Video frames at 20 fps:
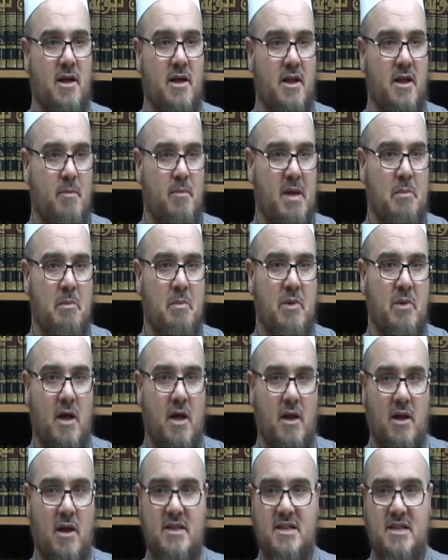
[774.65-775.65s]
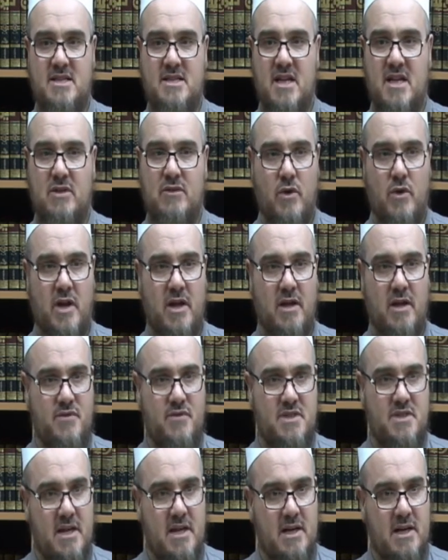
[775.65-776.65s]
Remember, Allah does not forgive
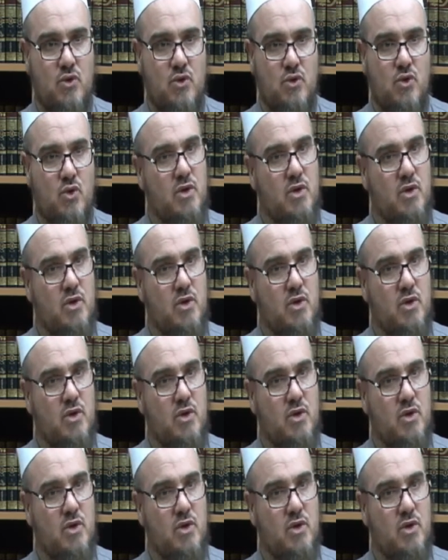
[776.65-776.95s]
shirk to